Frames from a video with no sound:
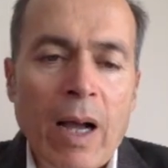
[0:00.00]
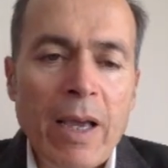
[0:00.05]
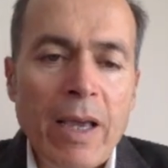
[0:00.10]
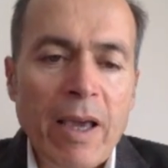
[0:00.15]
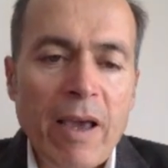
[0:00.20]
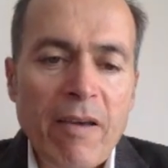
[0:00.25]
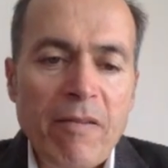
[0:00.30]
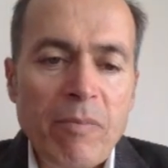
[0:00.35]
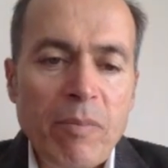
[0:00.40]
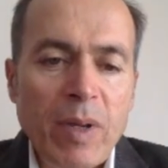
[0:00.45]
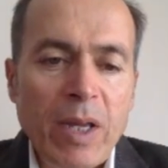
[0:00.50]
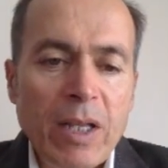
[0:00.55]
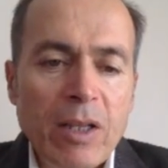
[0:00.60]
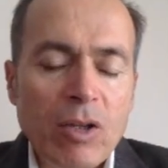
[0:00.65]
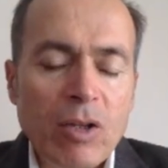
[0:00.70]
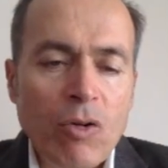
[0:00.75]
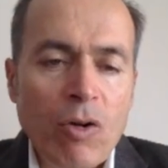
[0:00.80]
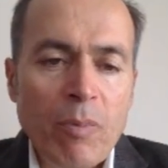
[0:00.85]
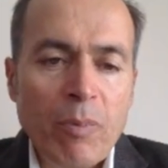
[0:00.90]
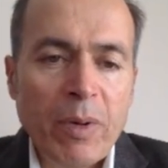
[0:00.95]
have made the
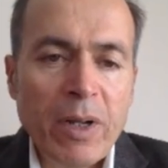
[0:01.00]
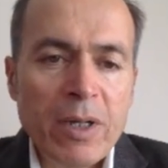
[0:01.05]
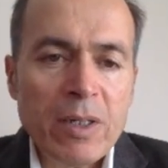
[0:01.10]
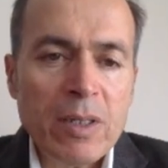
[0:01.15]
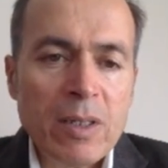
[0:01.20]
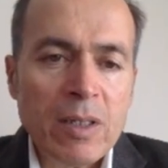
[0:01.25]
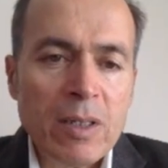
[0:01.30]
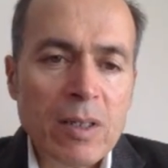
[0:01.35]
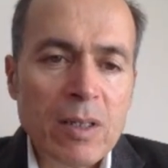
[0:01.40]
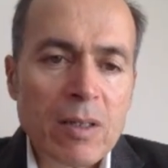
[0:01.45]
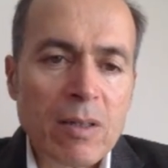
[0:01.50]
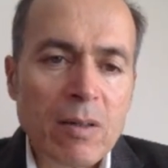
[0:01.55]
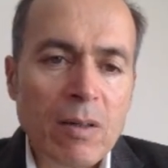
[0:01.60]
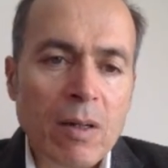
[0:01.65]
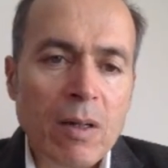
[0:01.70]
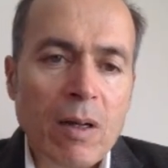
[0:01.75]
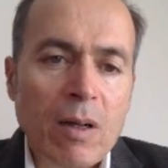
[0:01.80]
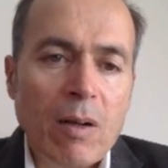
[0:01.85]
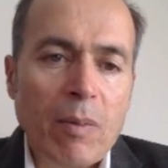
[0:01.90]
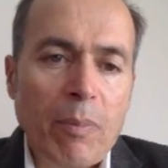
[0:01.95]
comparisons
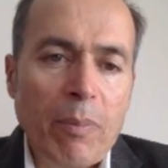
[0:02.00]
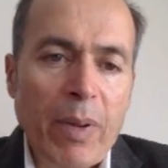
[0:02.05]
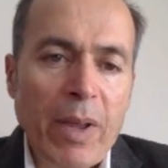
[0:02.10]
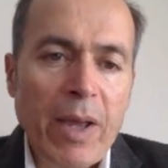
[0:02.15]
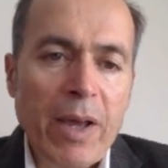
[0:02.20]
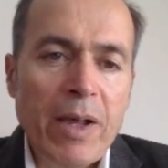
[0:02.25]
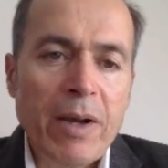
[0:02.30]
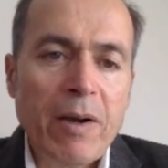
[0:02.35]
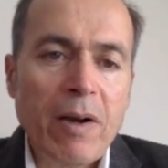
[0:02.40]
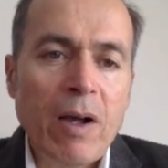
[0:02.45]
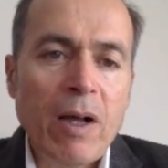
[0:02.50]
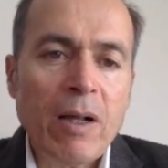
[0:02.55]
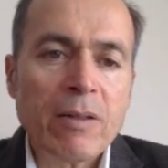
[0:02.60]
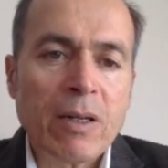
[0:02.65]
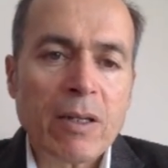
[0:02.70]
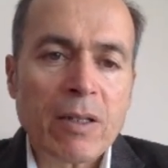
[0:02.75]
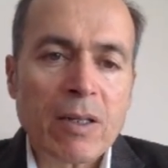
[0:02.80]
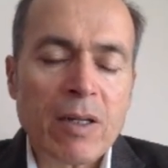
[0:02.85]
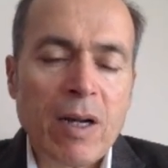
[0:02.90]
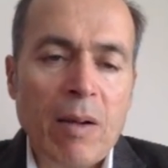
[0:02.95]
per
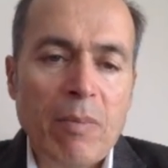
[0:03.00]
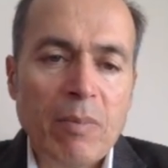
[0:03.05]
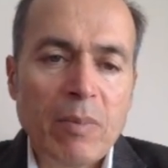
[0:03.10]
100 gram.